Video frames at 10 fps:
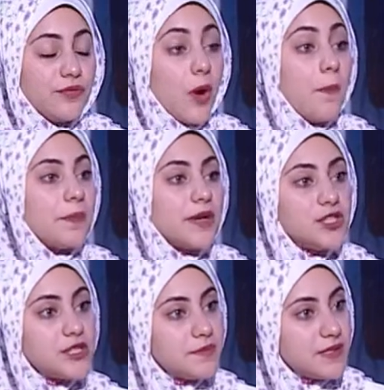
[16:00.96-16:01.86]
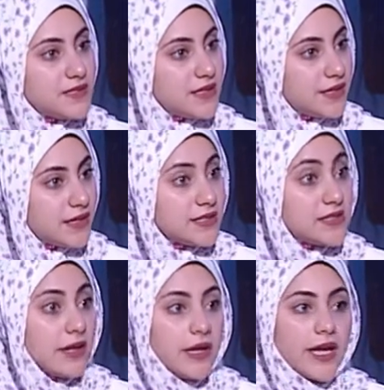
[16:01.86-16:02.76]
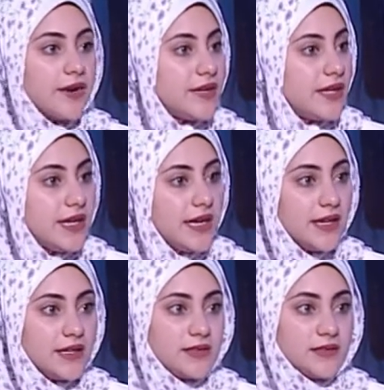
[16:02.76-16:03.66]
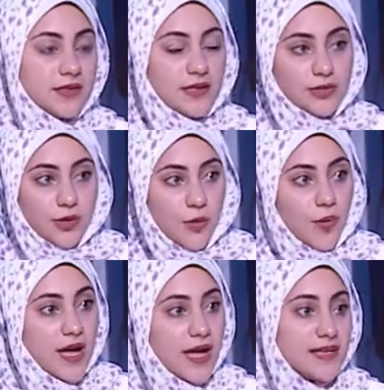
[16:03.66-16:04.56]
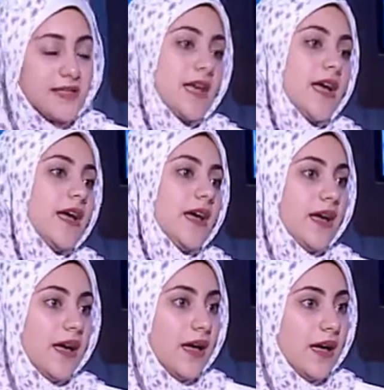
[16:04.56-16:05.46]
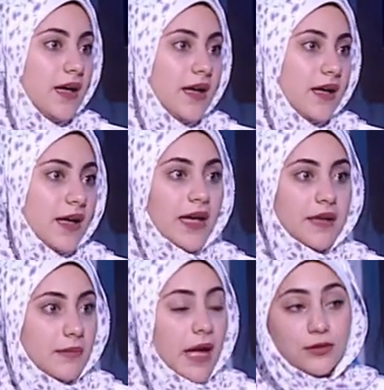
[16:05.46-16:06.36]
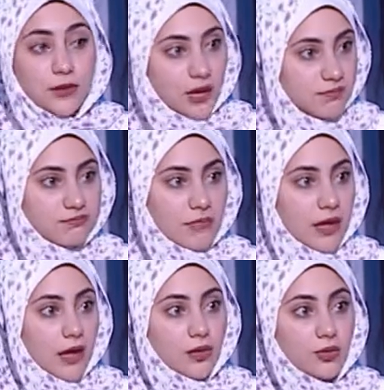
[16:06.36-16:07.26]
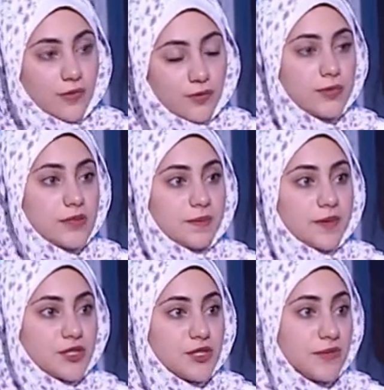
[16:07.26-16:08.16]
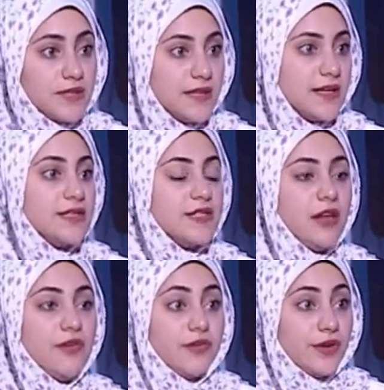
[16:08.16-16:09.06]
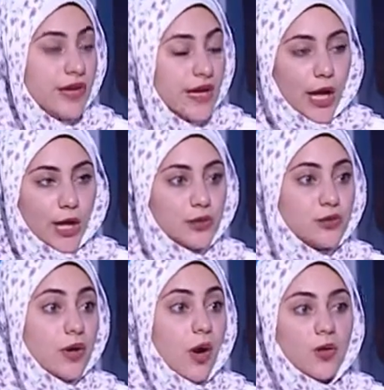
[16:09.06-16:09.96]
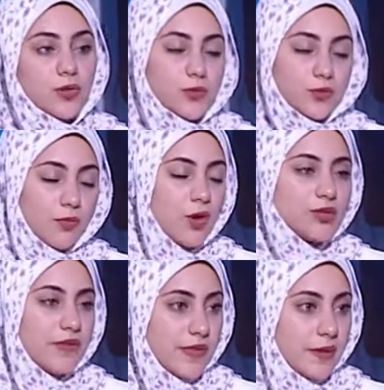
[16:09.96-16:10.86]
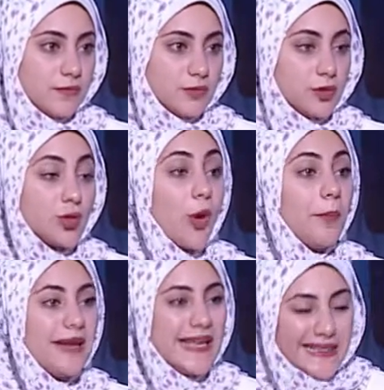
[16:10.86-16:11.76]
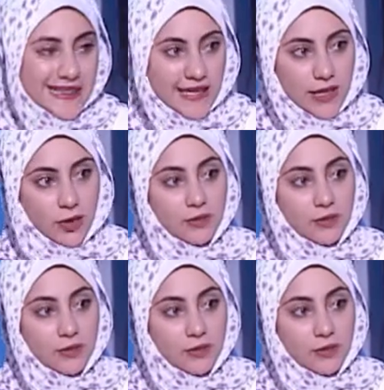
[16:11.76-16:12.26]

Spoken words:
from precious materials like carnelian, turquoise, and a lot of those precious materials, silver, and also most of them was completely